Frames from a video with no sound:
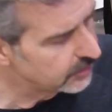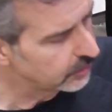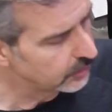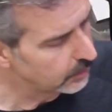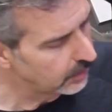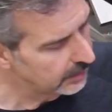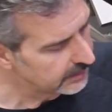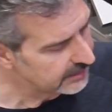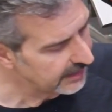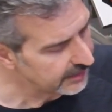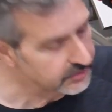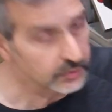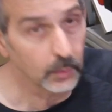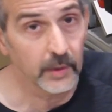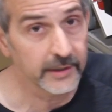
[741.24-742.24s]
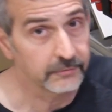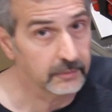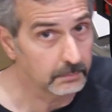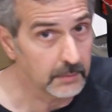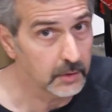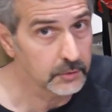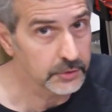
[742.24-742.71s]
do takes away
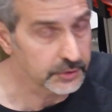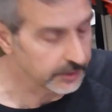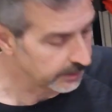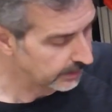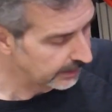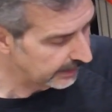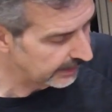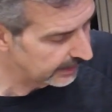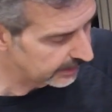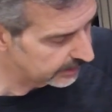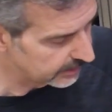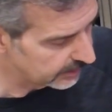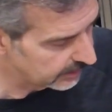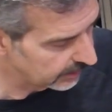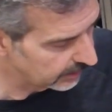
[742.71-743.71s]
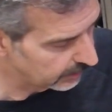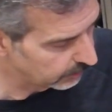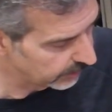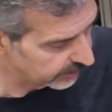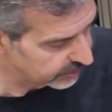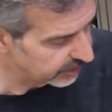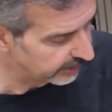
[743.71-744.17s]
from motion. And
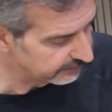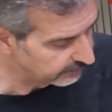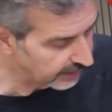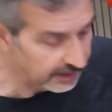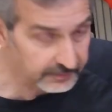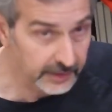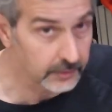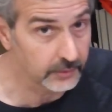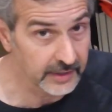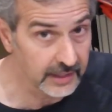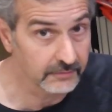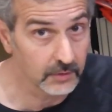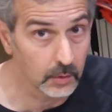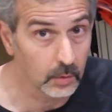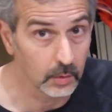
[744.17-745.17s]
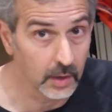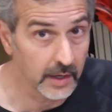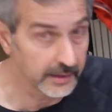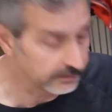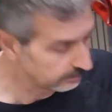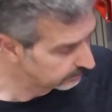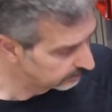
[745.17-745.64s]
with a Gen 5, I don't have a whole lot